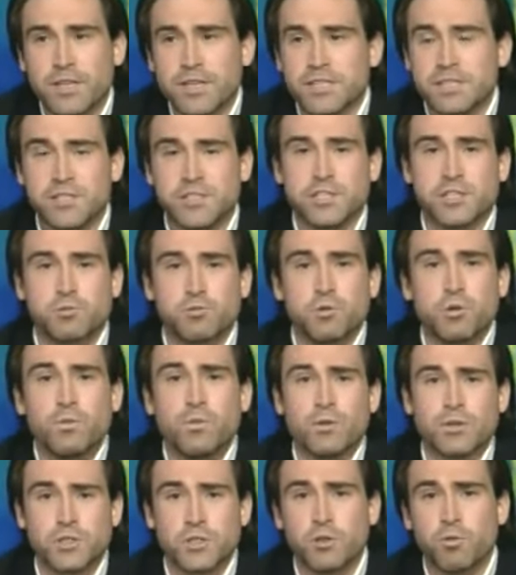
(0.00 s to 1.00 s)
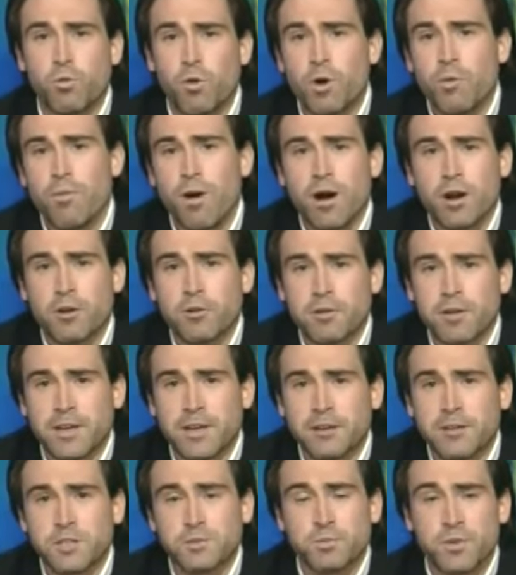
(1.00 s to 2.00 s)
This is just rumors. You're
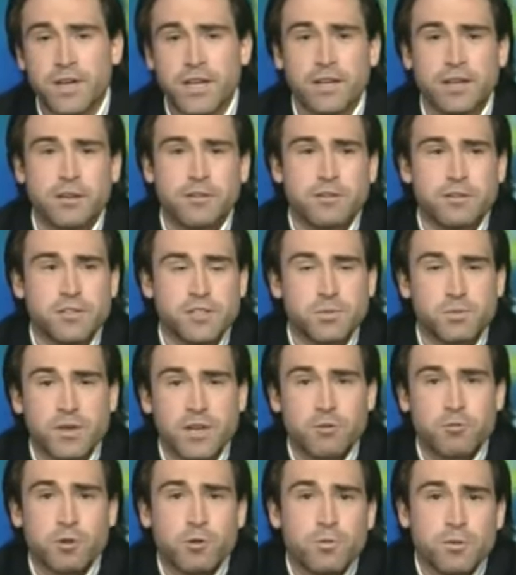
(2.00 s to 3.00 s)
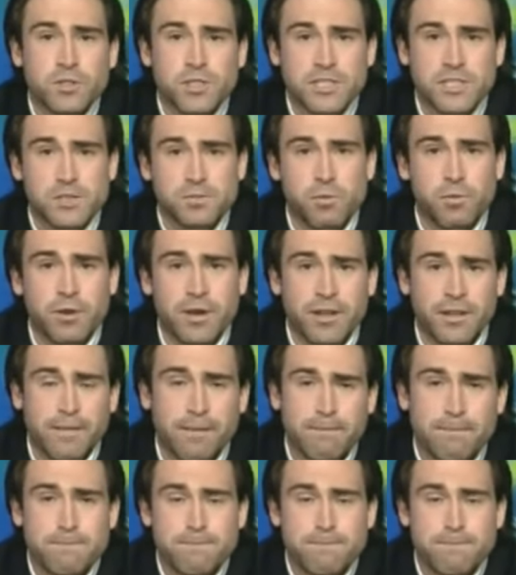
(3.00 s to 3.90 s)
warmongering. You're spreading, you're spreading rumors at this point.